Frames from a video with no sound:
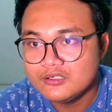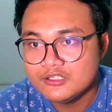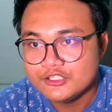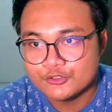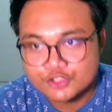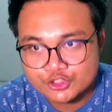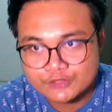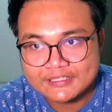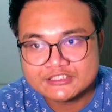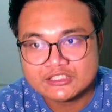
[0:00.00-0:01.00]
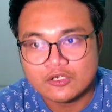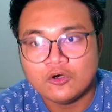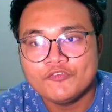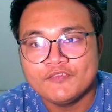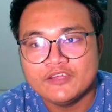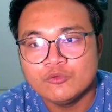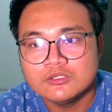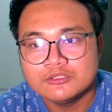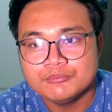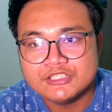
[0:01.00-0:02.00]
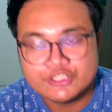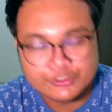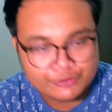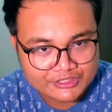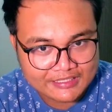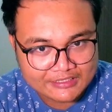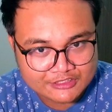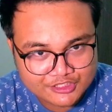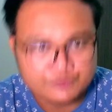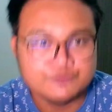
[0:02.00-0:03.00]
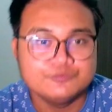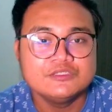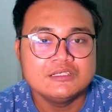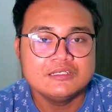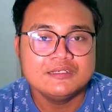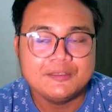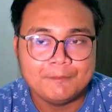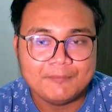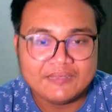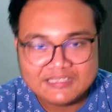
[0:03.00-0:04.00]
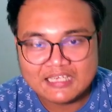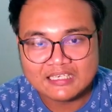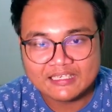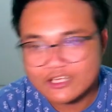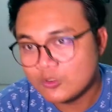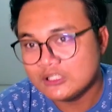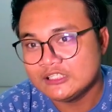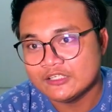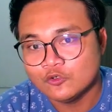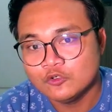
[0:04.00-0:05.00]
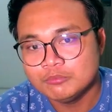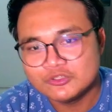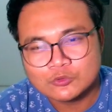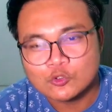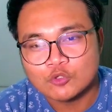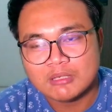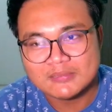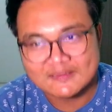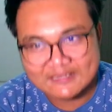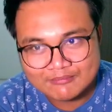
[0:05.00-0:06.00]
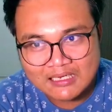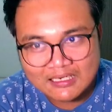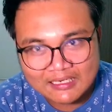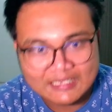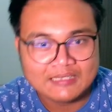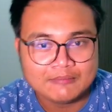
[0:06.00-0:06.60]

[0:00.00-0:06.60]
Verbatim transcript: your tricks, or they will be used against you. Me lego, Badugo Mamatembane,